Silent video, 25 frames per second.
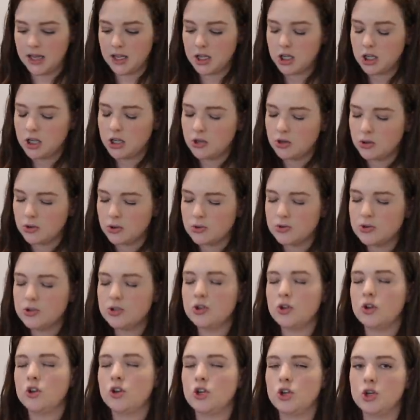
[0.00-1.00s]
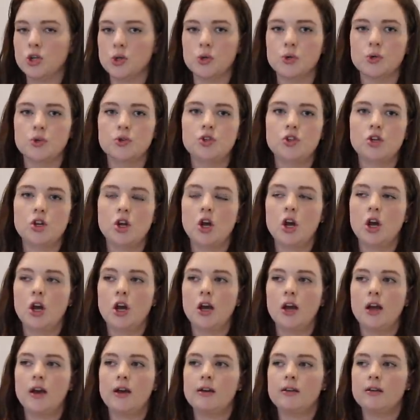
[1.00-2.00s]
a huge, huge,
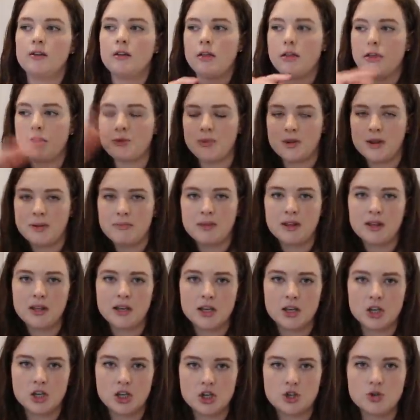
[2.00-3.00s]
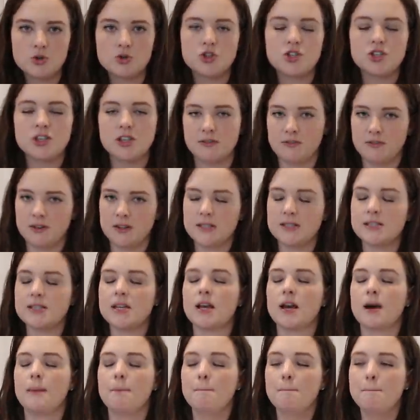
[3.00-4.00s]
three million huge difference.
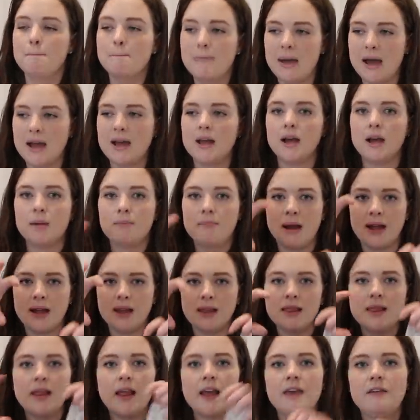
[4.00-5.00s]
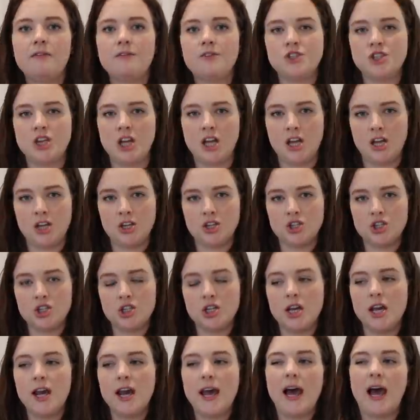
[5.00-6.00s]
Like a my life
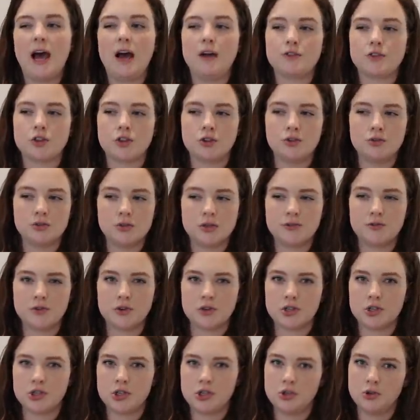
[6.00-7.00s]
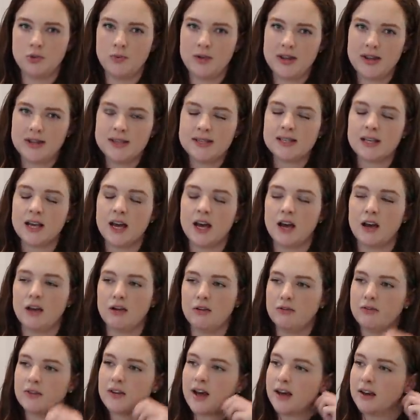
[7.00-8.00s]
changed after those first two weeks
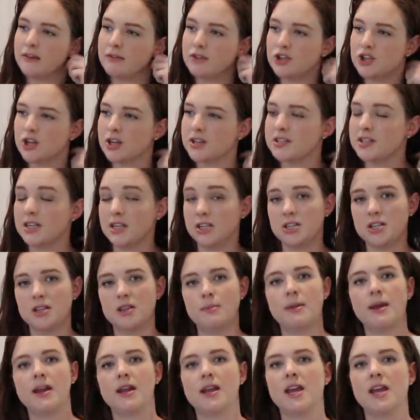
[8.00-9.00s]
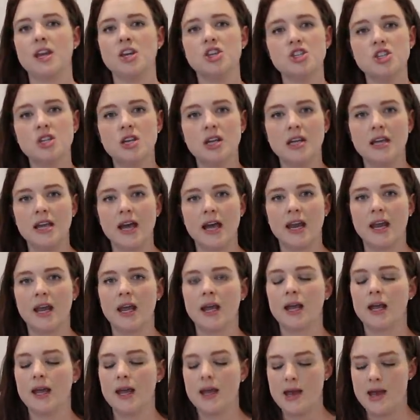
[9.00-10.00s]
of kind of adjusting to the medication and
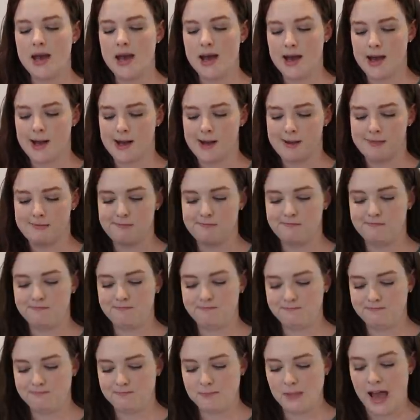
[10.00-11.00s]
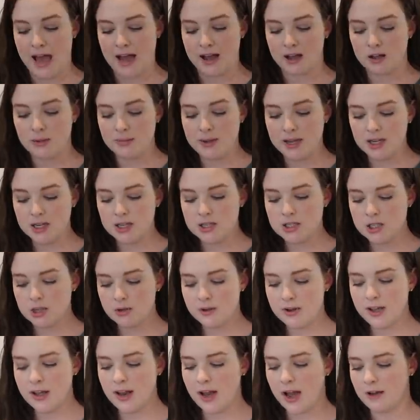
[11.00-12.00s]
getting um, acclimated
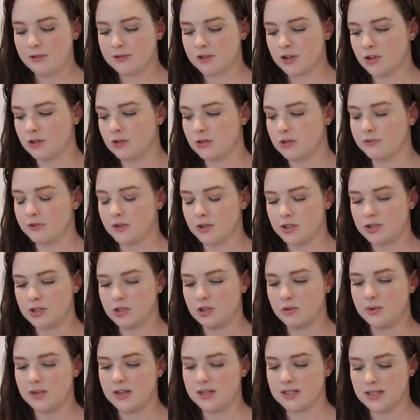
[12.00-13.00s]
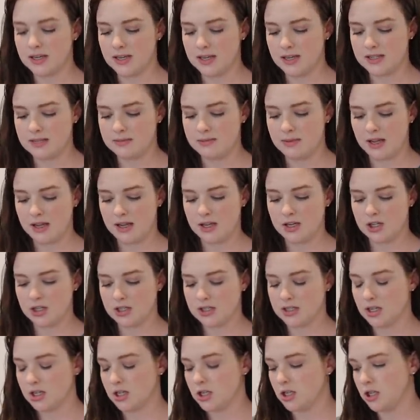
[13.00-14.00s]
to it. After those first two weeks, it has made
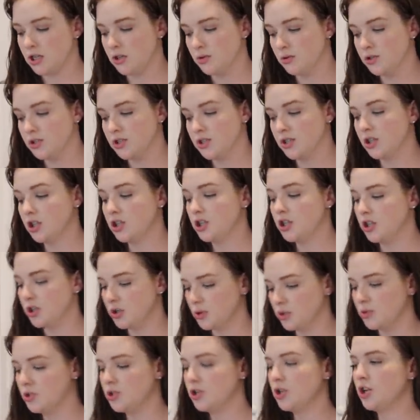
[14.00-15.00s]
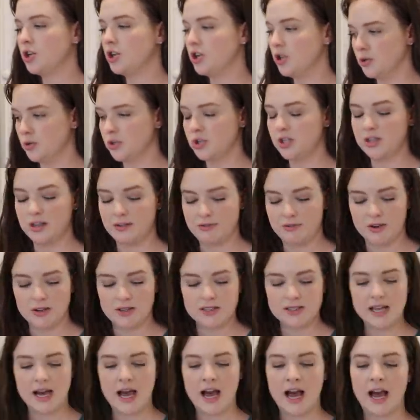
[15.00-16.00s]
just a huge, huge, huge
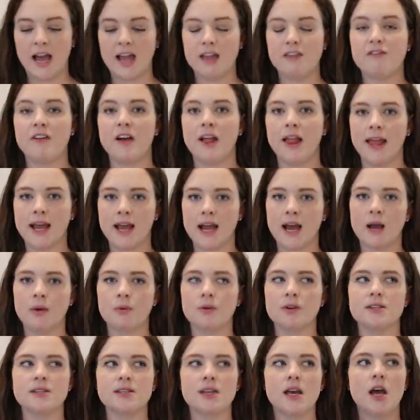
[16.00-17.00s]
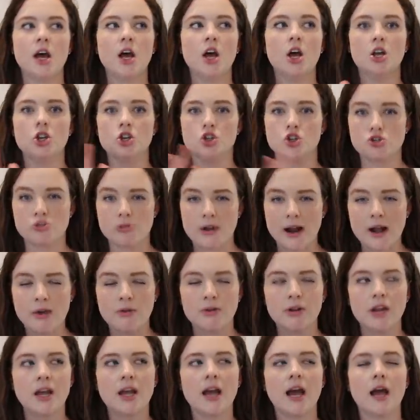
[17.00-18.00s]
difference. I felt like I was
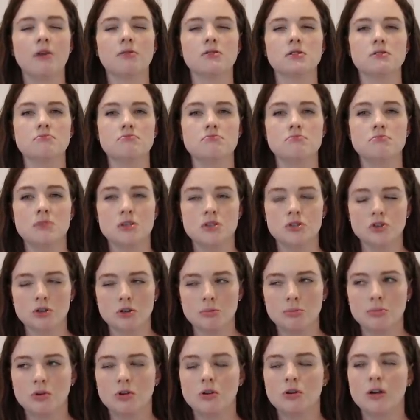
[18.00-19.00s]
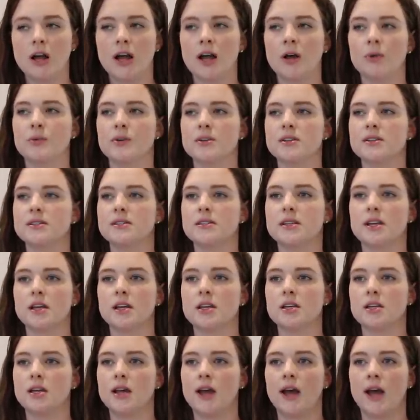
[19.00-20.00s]
drowning. I was miserable. I was
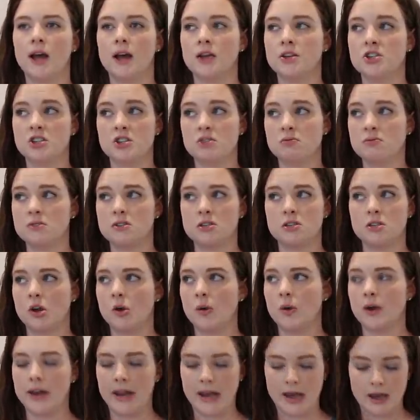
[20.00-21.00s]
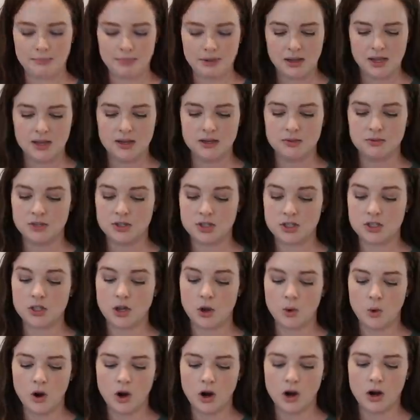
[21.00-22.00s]
I just was so unhappy and it was
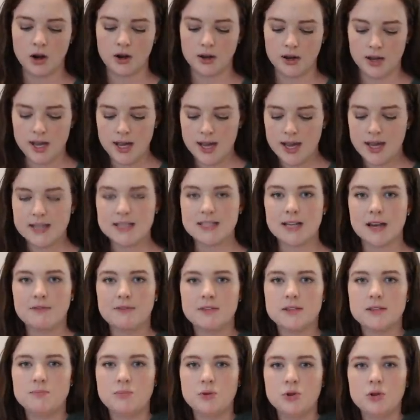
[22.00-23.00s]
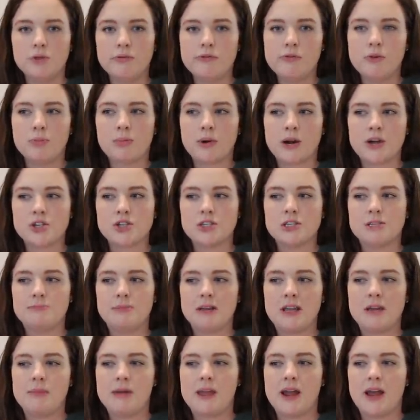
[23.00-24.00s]
so hard to have this beautiful, precious
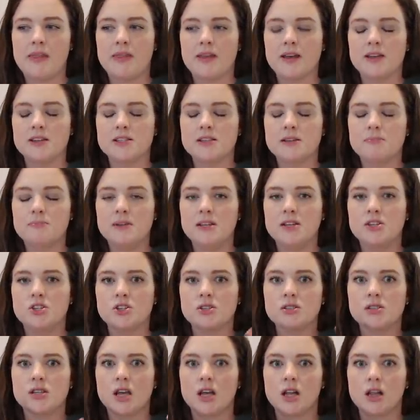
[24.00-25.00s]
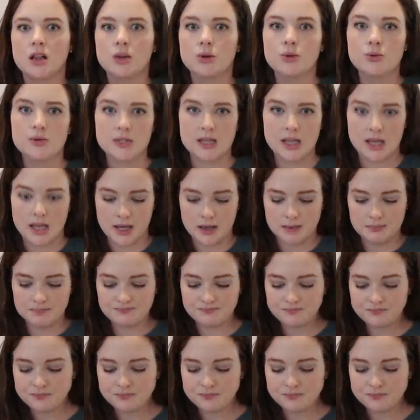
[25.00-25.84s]
baby and then to be just like losing it.